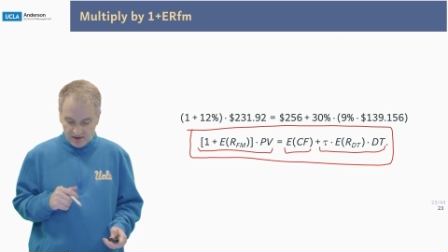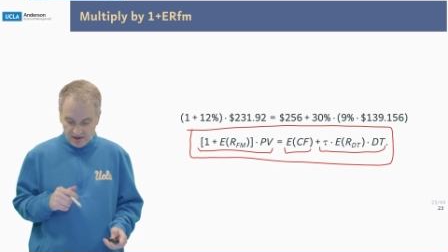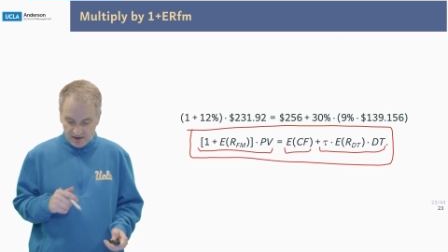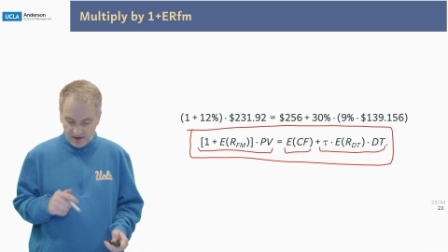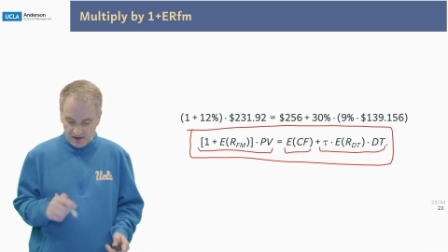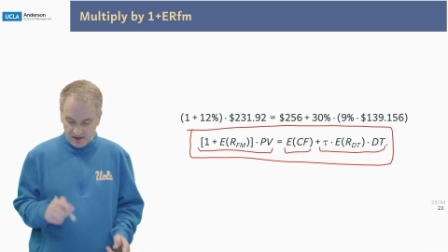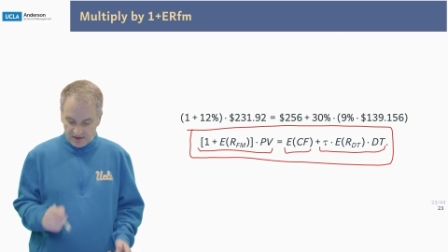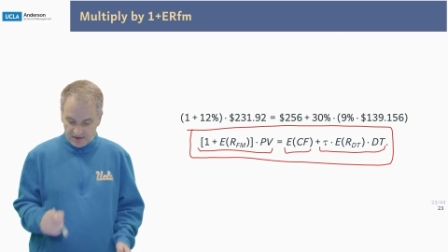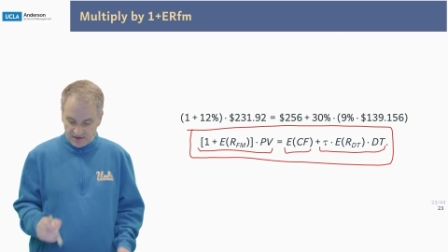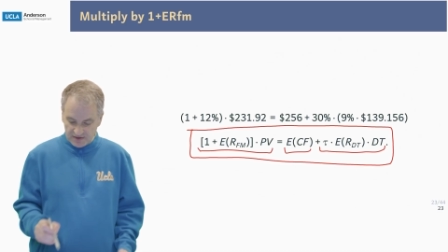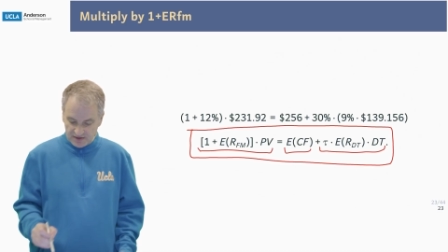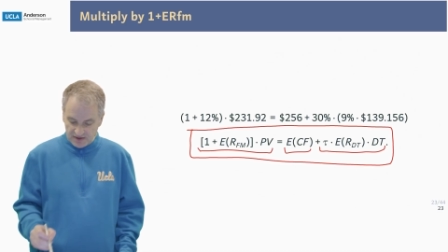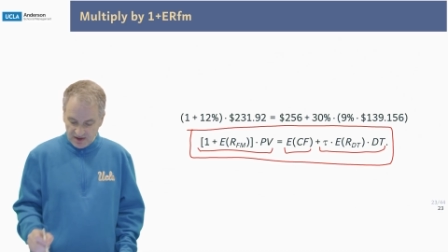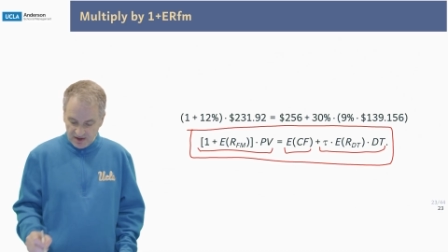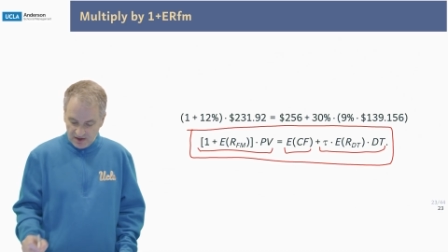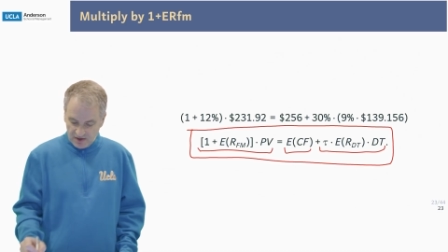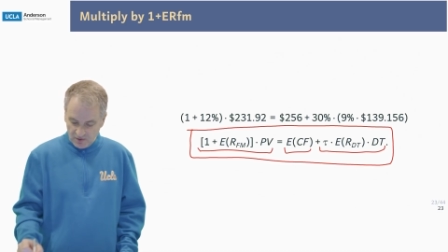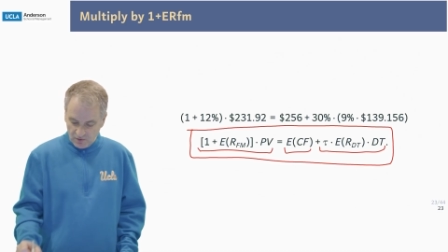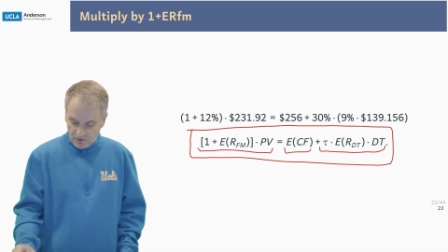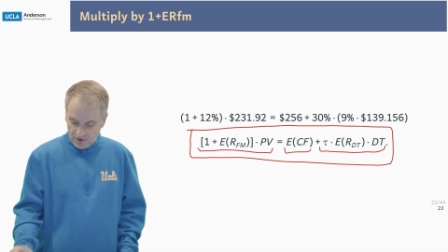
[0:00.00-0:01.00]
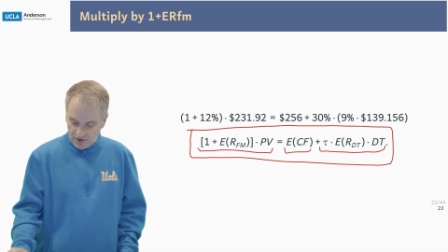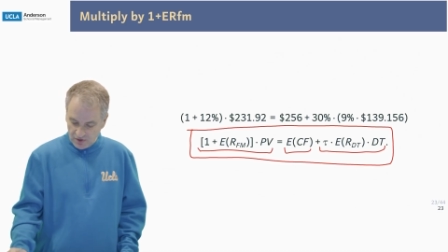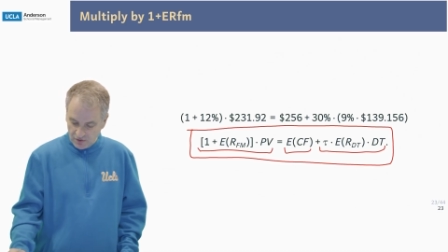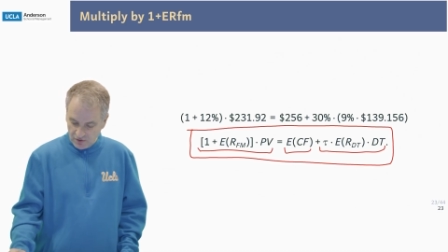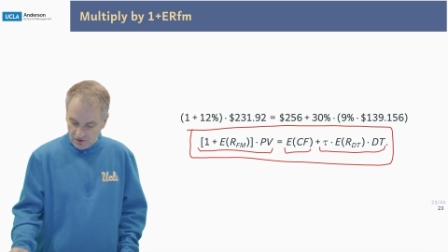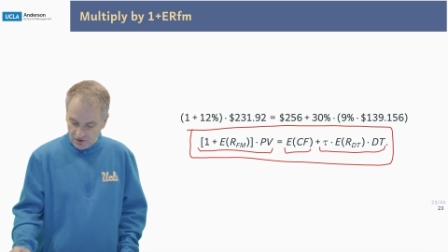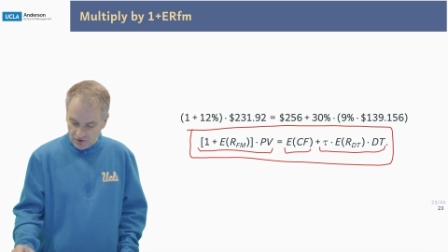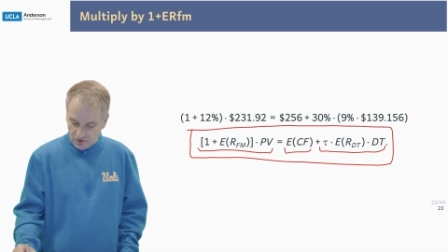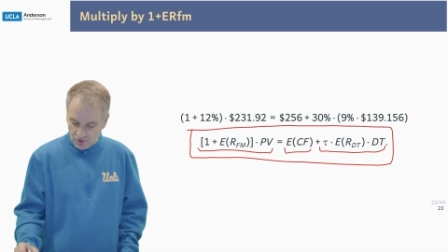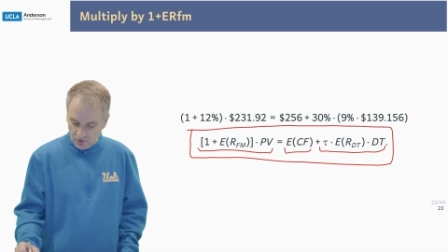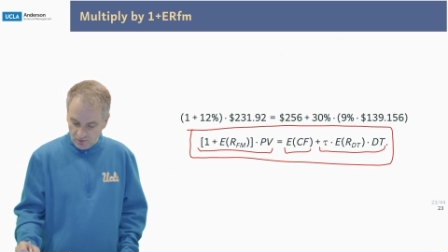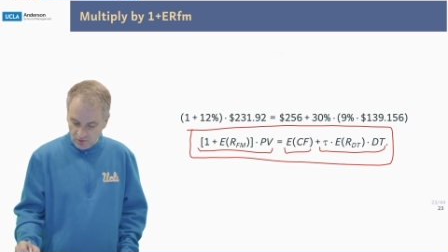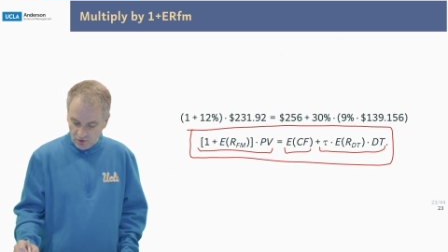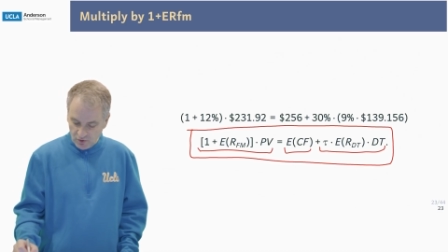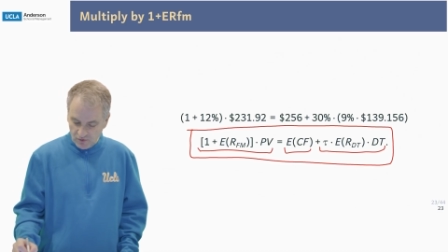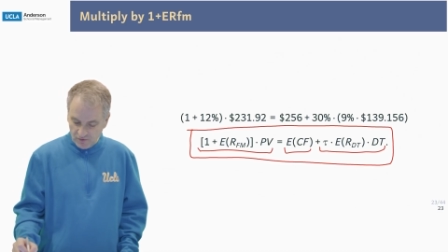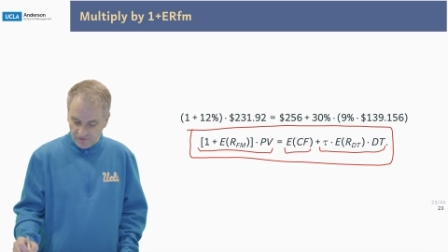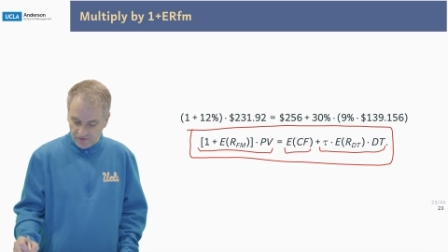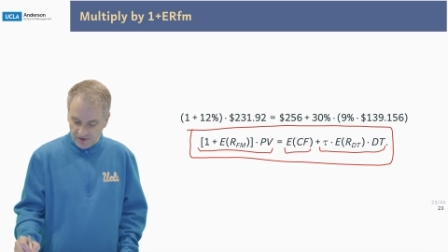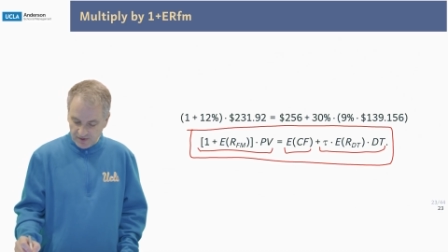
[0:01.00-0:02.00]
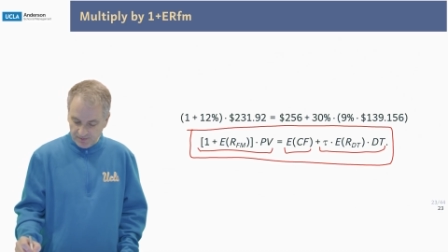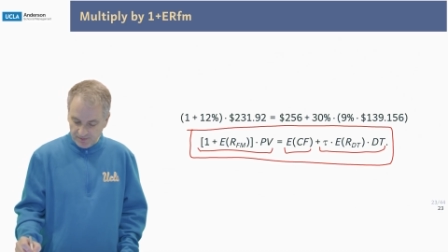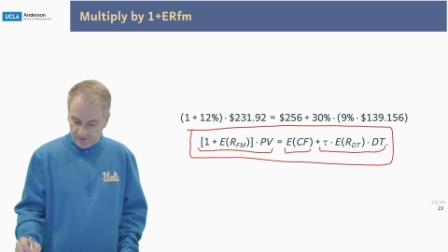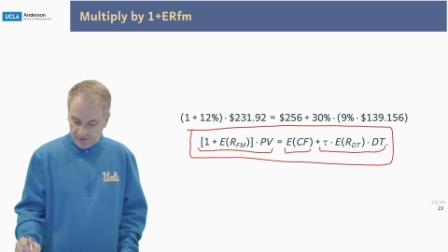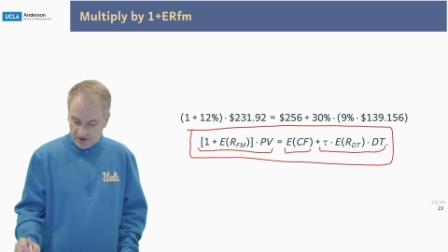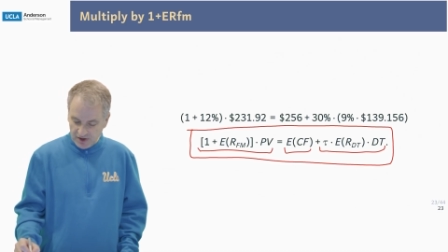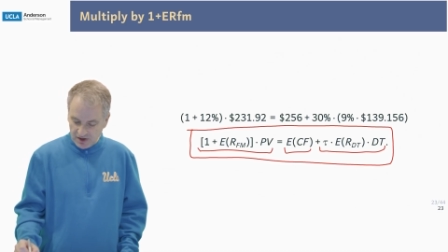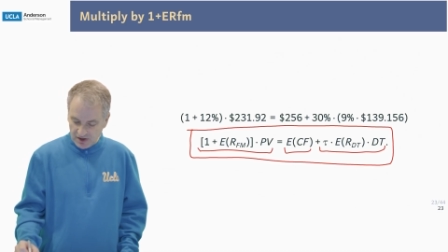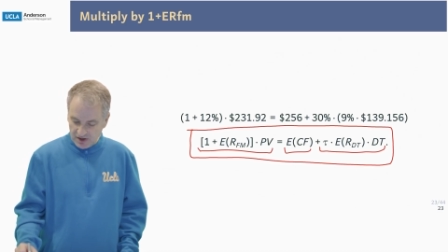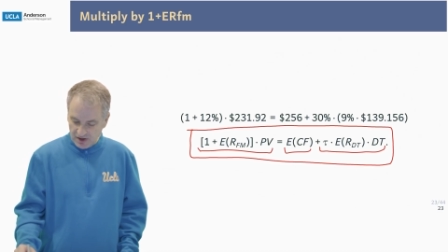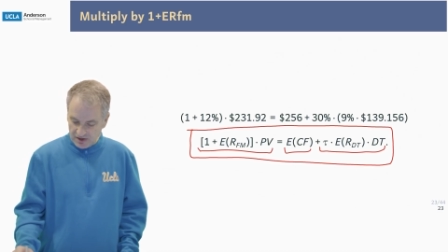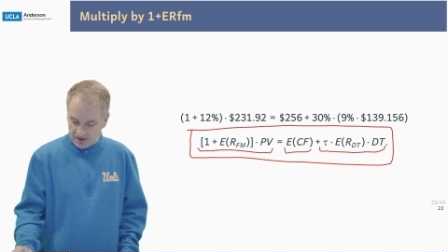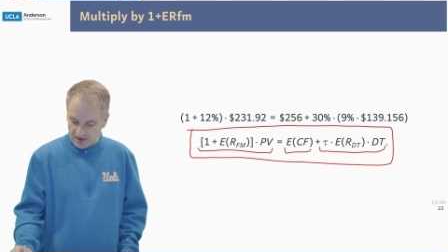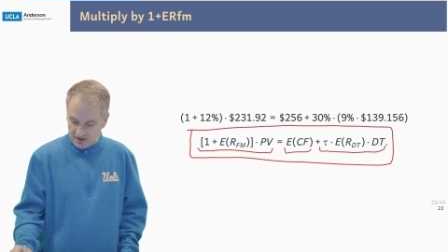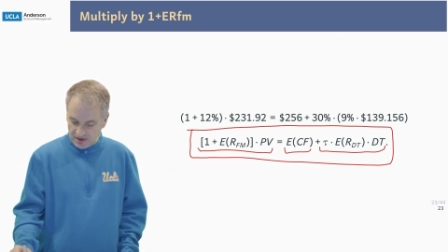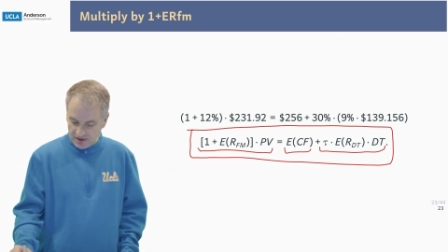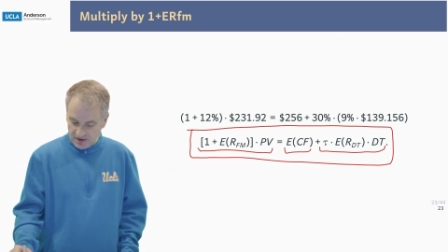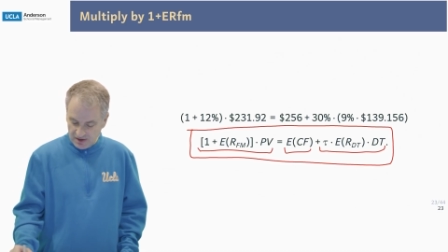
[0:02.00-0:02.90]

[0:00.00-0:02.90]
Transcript: is we're going to move the part